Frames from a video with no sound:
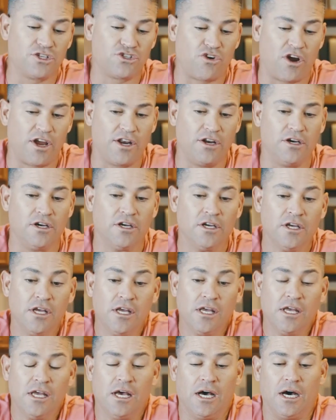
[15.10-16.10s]
trying to
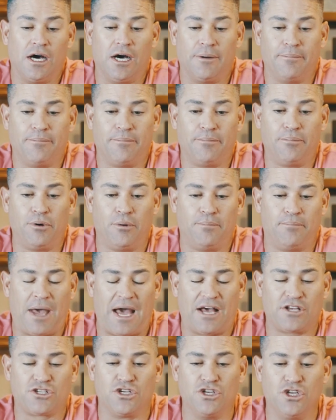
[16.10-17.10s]
um, put,
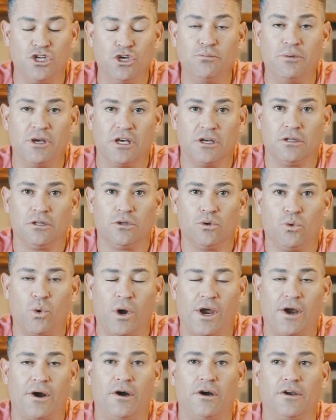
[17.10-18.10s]
pass a new bill
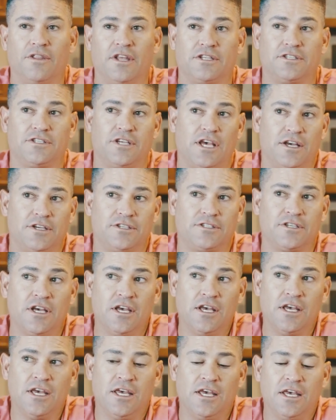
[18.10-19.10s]
where it says
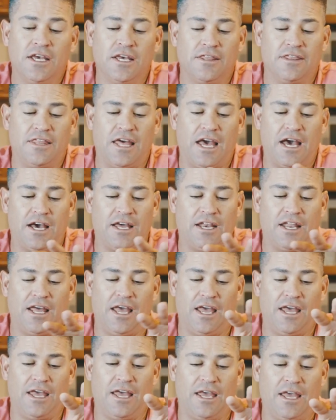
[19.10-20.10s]

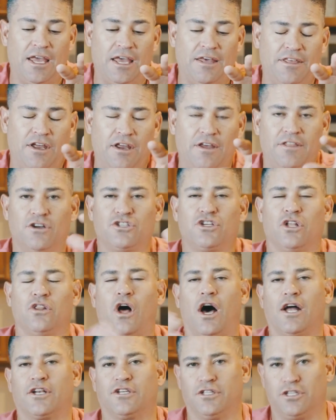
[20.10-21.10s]
that and, th and there's a
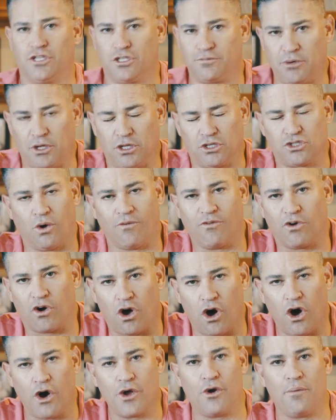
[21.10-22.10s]
lot to this bill. It's over
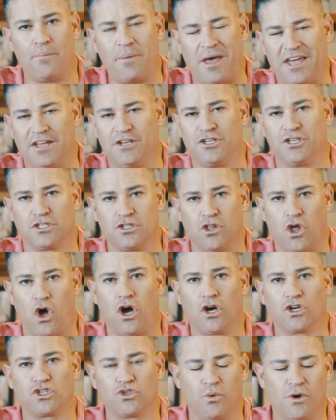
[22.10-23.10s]
100 pages
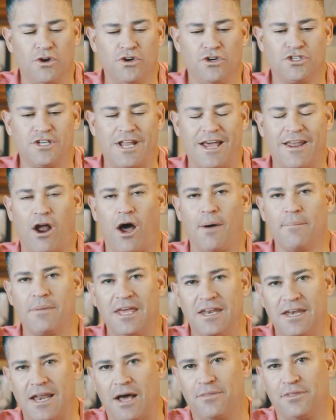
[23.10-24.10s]
long, so understand I'm
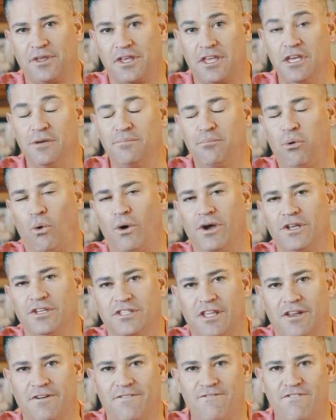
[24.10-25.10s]
hitting out the key points
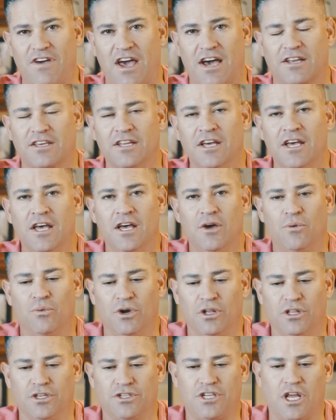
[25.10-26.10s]
that affect
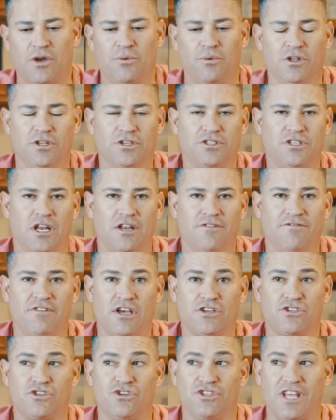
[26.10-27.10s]
real estate, real estate
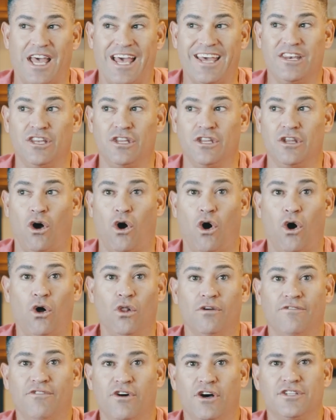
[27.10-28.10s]
investors, and
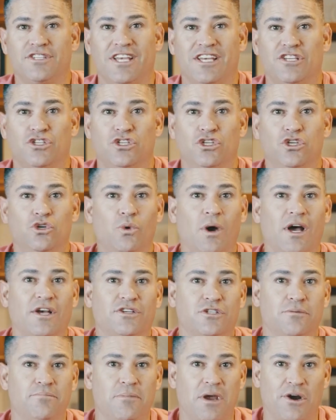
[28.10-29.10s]
all of us as
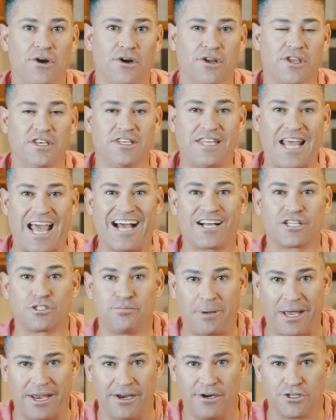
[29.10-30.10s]
U.S. American
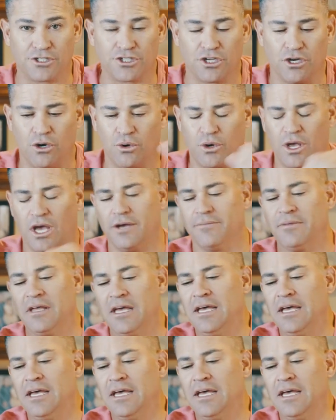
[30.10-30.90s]
taxpayers. Okay,